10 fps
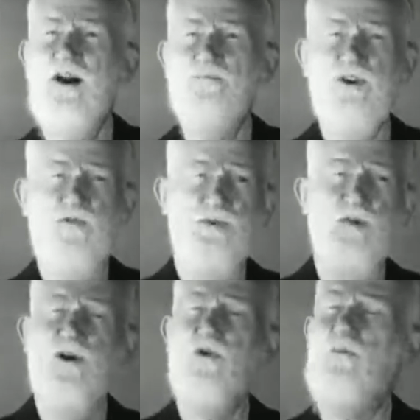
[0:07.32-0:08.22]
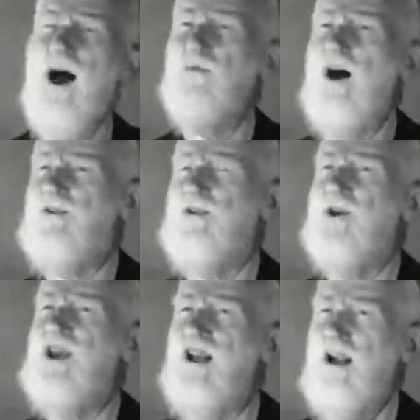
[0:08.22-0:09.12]
number of people whom I want
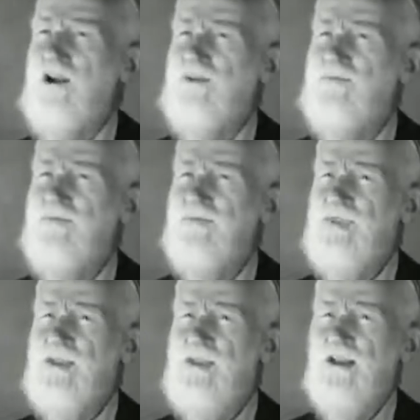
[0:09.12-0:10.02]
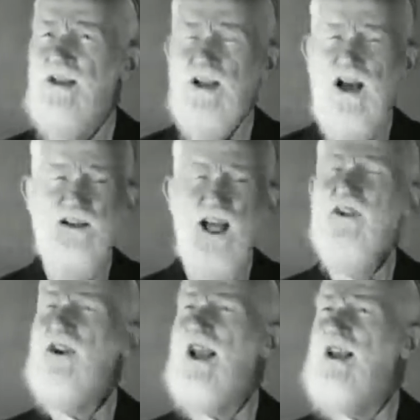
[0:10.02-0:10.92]
to kill. Uh,
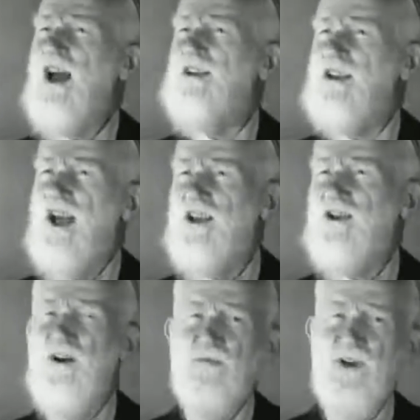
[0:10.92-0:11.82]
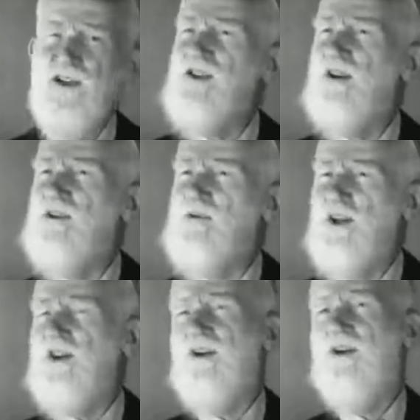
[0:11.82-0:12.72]
not in any unkind or personal
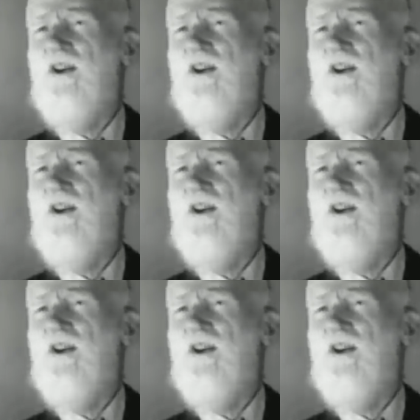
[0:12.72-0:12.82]
spirit,